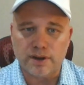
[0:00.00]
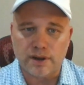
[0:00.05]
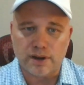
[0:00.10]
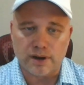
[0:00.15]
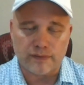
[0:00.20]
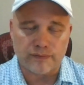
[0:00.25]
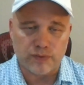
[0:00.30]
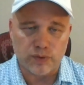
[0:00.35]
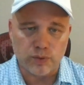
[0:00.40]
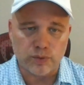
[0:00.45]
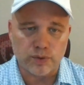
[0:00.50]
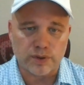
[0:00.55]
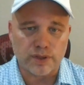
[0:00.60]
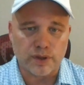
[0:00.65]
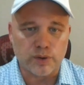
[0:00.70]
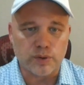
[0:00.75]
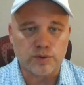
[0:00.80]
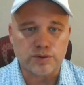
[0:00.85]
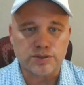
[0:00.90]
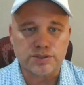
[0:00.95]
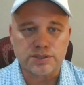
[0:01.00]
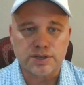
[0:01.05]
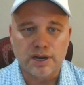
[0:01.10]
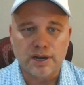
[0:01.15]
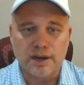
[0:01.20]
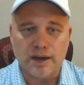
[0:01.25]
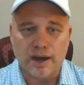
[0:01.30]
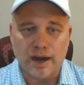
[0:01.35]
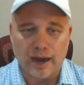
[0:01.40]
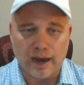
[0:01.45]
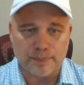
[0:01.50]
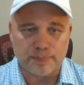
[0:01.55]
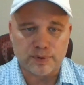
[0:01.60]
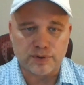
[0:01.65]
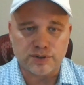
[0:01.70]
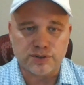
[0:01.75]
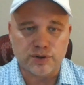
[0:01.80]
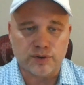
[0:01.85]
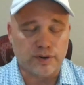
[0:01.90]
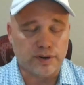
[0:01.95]
and a few of those
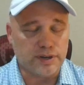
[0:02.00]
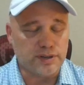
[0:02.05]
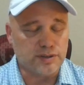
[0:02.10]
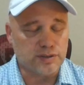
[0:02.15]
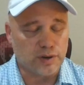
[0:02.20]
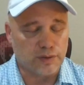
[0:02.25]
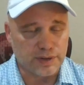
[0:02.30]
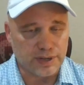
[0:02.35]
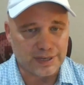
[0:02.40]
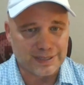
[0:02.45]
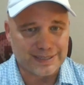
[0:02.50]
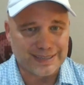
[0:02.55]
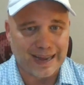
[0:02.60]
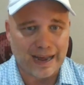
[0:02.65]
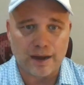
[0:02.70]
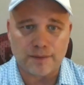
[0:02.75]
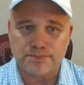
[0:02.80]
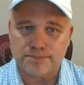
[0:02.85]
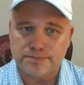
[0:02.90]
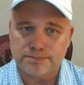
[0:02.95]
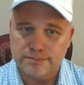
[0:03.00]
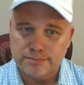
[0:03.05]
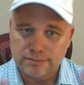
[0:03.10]
opportunities over the top.